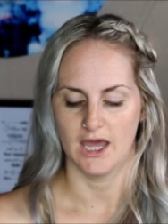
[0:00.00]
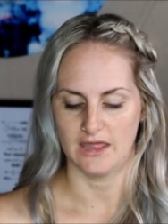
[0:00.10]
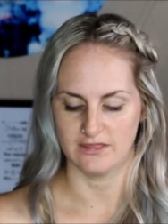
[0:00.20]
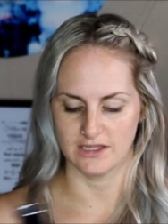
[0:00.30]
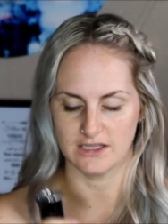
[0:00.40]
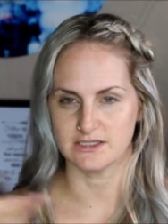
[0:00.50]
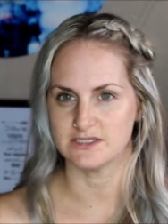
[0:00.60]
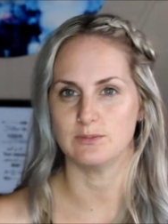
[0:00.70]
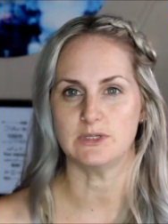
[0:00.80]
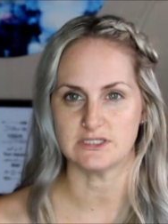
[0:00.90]
I think it
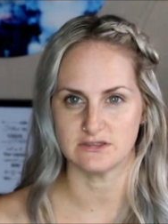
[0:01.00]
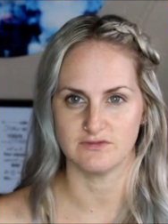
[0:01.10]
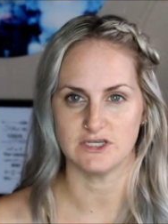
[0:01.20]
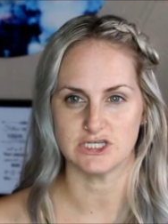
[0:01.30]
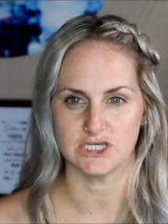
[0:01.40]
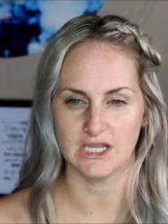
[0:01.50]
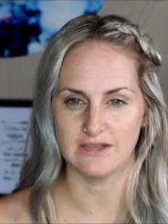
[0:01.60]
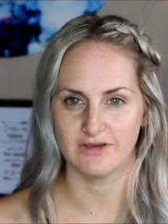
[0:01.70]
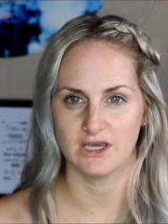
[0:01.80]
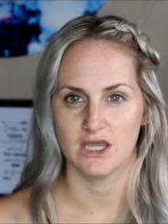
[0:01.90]
is the best invention
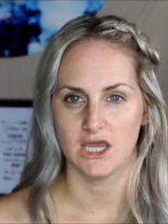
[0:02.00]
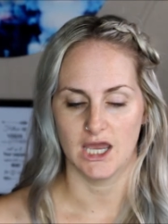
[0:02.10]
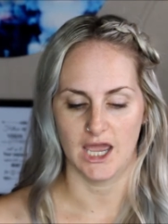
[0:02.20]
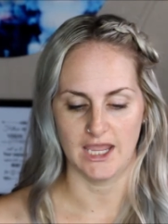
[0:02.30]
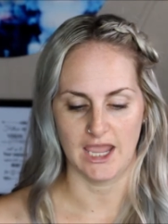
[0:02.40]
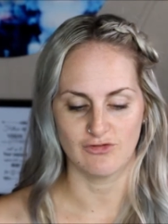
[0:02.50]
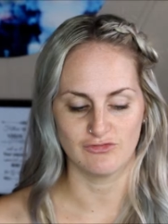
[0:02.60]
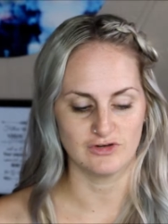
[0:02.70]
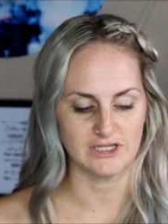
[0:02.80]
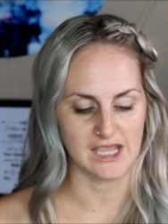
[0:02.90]
ever. I
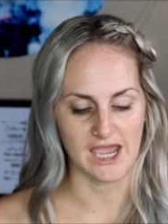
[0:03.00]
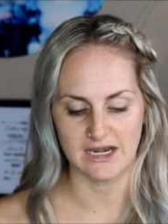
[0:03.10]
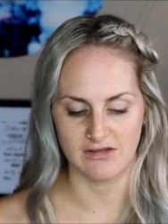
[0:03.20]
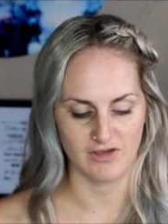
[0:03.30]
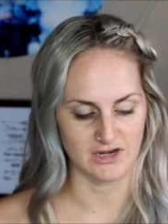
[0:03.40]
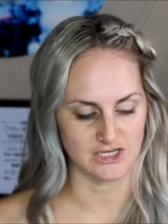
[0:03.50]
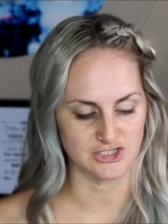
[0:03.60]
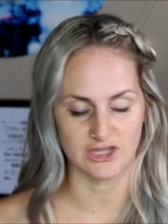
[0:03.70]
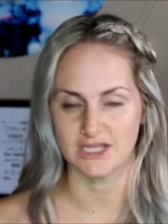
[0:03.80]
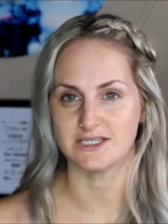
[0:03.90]
really hate a
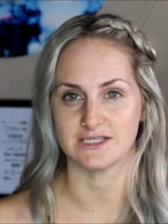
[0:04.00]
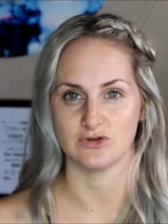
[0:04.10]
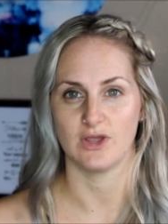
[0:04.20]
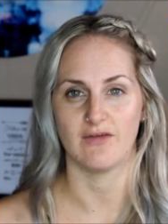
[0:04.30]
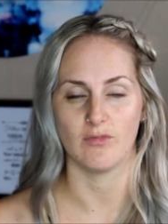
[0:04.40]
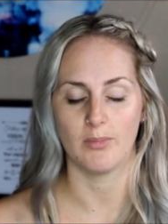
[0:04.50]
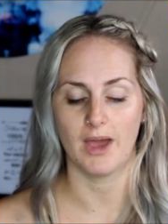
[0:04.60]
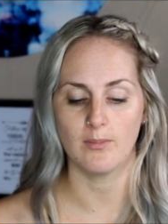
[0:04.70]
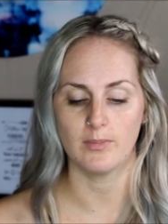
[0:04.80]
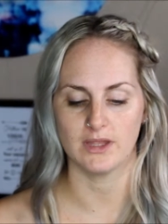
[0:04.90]
foundation that does not have a
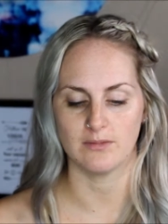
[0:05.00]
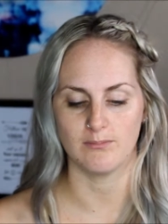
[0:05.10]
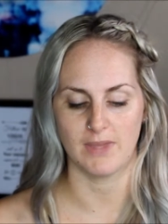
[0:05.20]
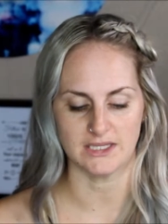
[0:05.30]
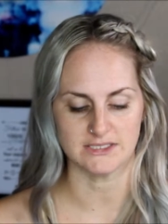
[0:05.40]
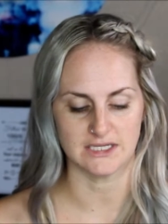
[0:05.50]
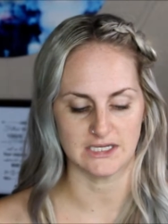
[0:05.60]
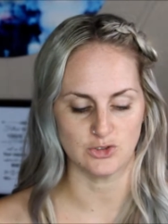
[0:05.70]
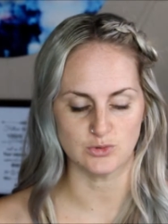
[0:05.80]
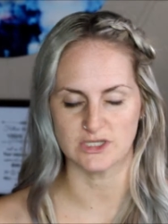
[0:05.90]
pump. It makes
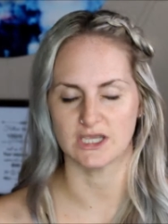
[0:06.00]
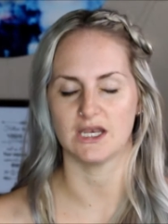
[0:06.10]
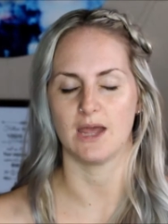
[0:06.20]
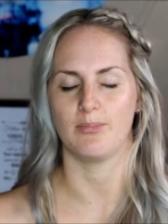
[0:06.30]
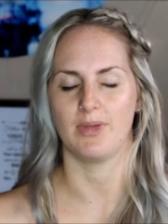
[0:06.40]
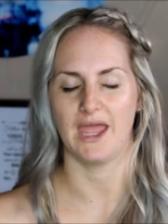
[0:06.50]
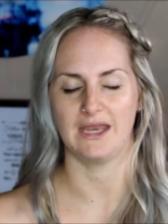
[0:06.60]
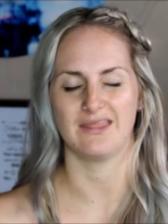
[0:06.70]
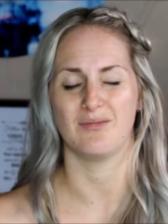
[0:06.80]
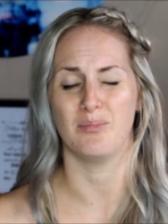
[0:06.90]
using it a
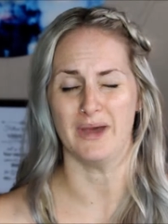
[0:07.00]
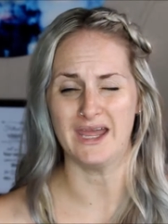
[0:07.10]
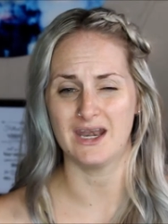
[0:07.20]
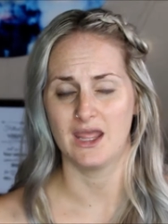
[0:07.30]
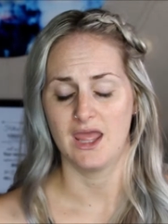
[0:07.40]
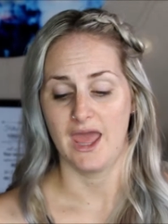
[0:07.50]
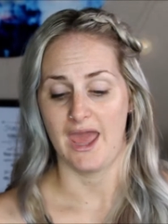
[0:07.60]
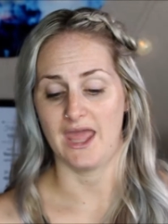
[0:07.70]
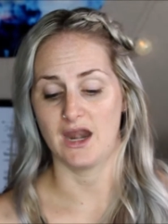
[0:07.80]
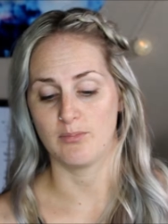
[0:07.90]
pain in the butt,
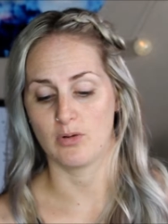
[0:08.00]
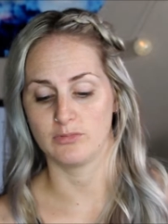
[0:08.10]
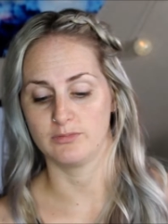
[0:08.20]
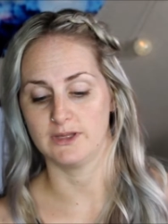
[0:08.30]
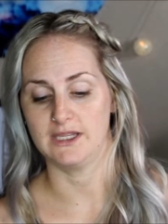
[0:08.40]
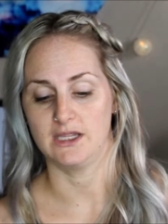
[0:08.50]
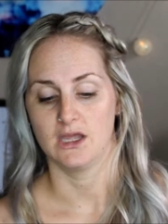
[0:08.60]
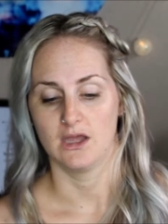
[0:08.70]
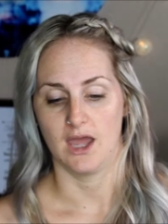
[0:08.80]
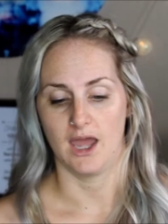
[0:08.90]
and I probably
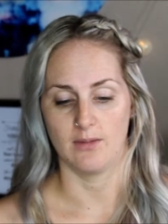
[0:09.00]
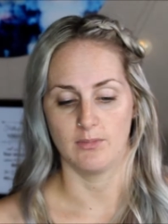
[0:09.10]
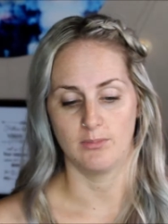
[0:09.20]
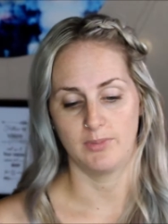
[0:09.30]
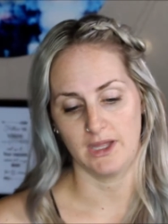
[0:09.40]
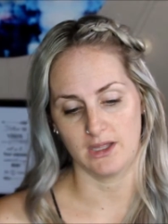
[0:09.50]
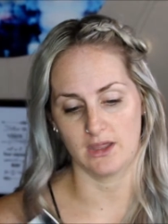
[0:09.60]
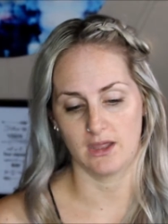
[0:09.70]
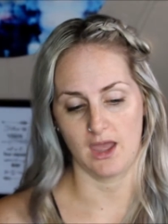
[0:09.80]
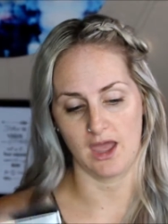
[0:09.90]

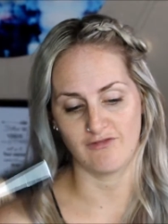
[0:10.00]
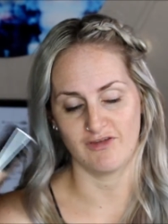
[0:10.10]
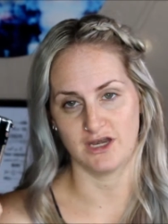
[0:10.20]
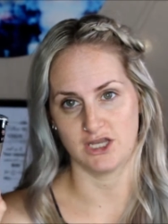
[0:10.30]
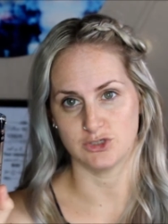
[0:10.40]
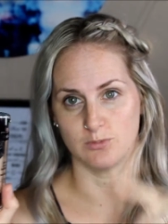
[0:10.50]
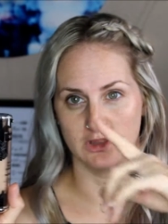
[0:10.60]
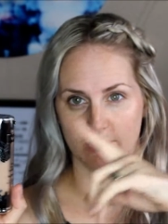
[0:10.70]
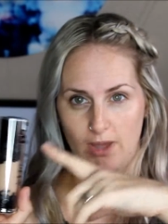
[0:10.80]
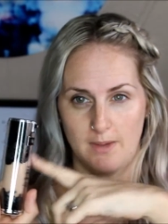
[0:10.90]
pick a foundation
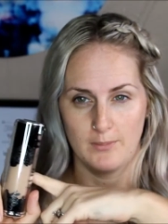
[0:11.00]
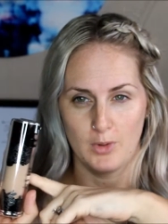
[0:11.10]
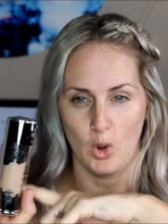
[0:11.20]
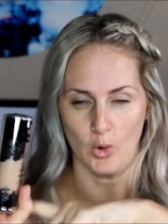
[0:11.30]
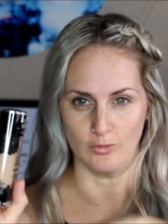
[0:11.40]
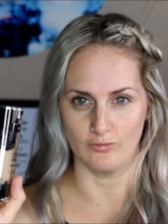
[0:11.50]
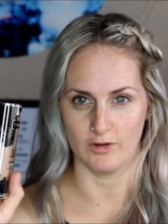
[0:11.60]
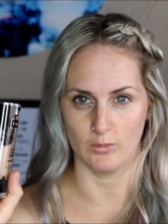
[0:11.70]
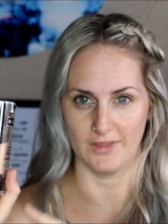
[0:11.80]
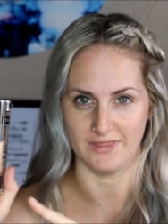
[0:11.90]
with a pump
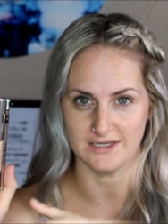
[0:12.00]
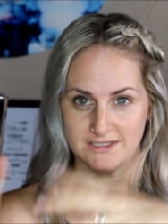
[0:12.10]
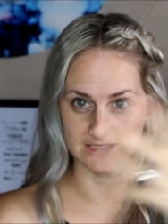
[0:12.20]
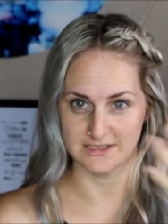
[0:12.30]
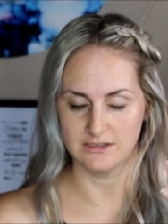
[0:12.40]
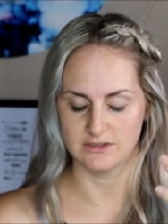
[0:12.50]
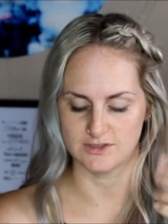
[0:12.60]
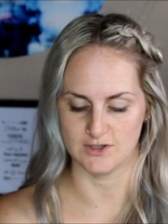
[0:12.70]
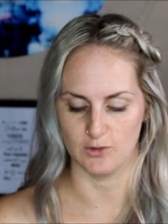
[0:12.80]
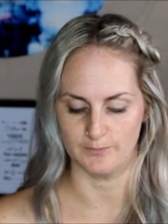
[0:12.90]
over one that
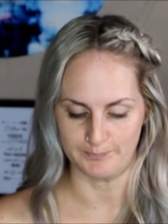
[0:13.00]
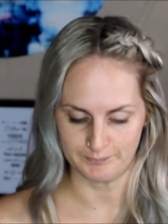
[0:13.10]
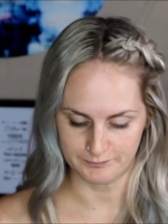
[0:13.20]
doesn't, so